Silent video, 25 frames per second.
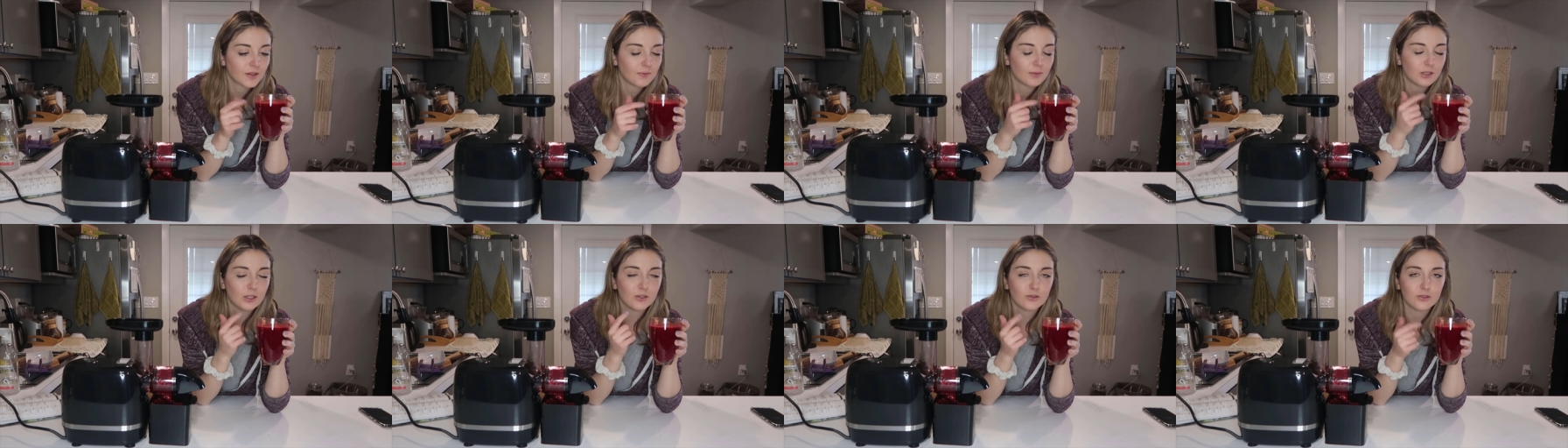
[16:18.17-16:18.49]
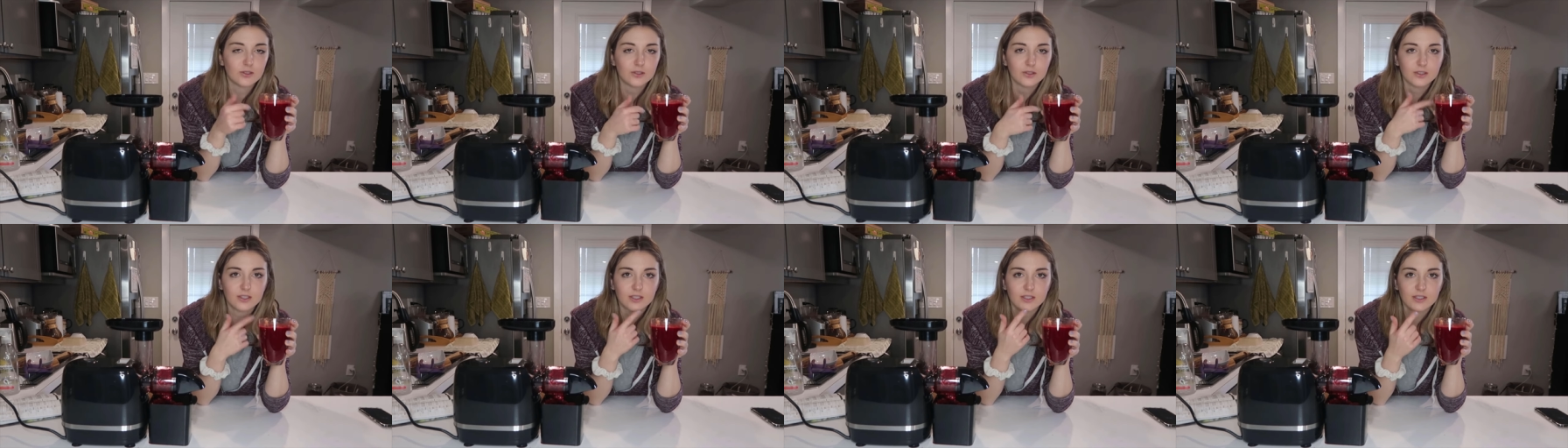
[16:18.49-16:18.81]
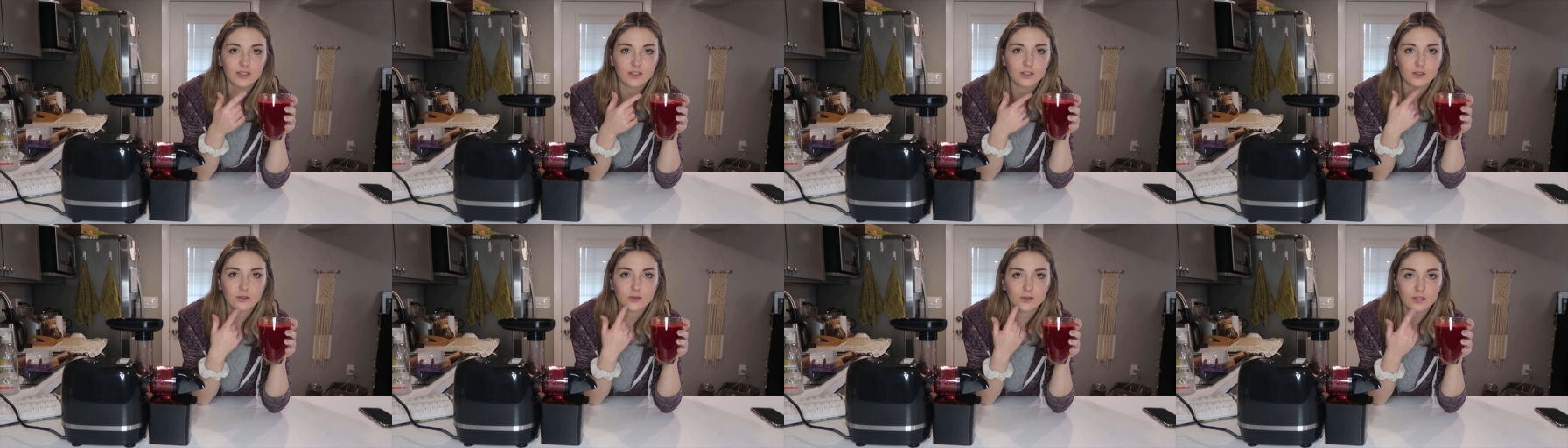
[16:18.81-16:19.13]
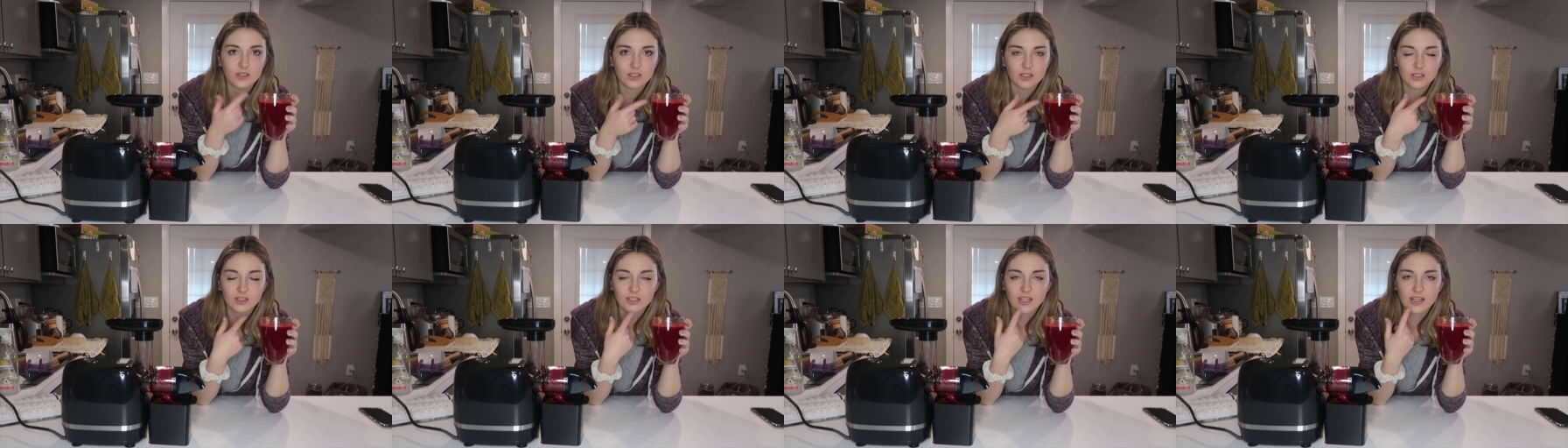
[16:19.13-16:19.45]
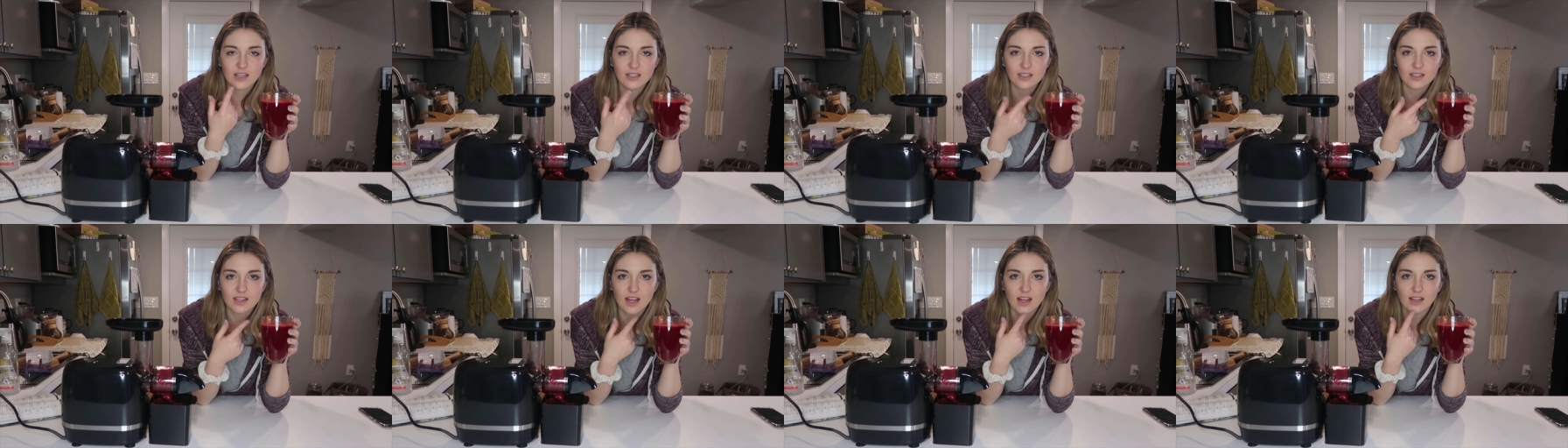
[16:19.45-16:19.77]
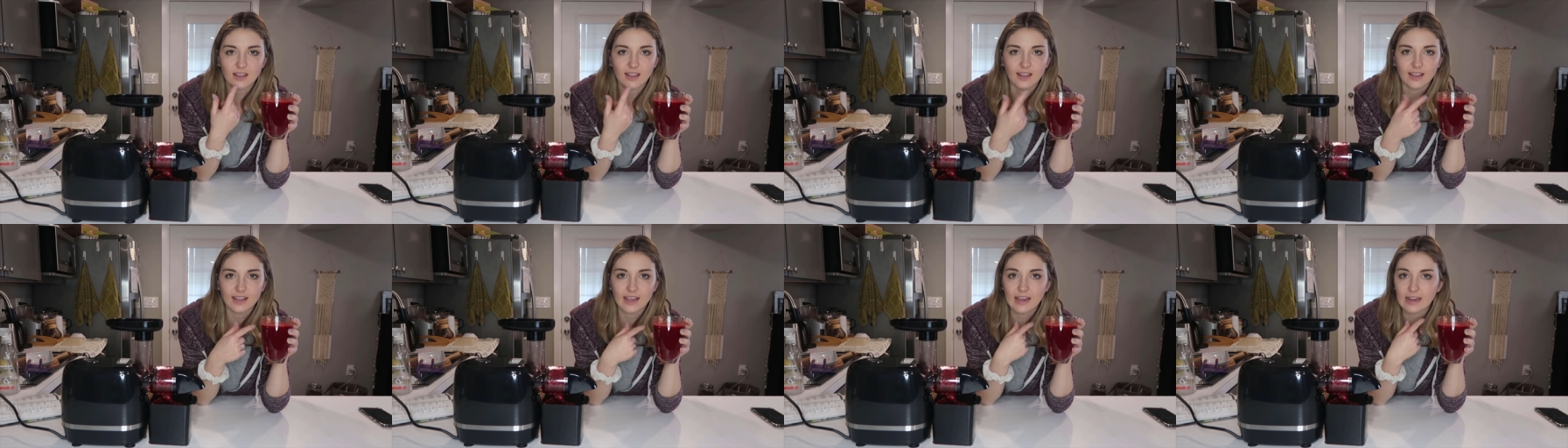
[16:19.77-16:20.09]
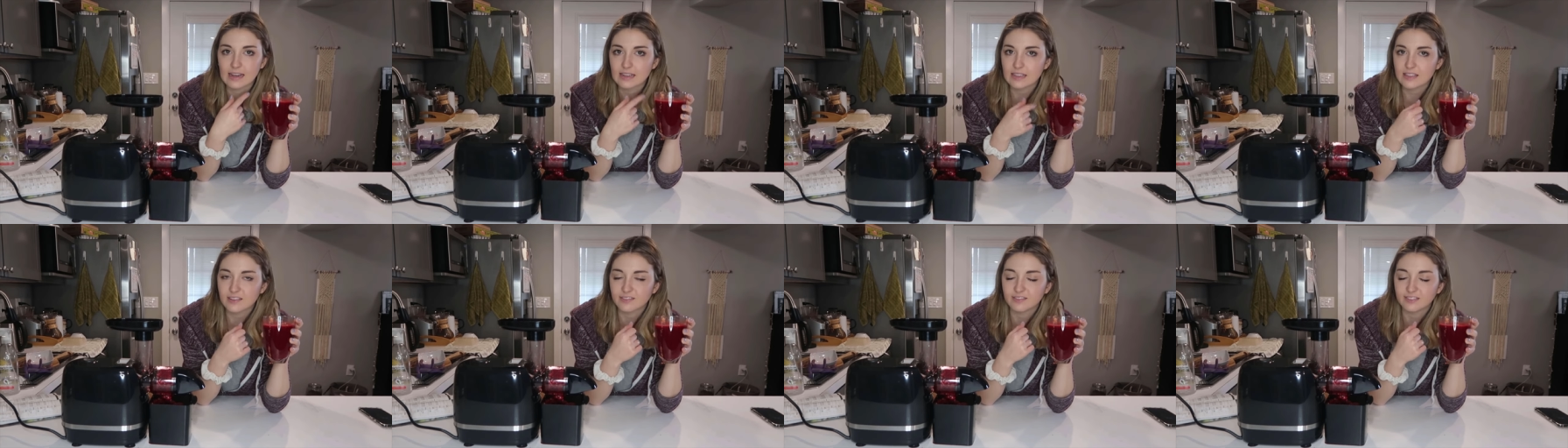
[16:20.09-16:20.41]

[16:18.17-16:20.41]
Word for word: But you do do still taste that like hint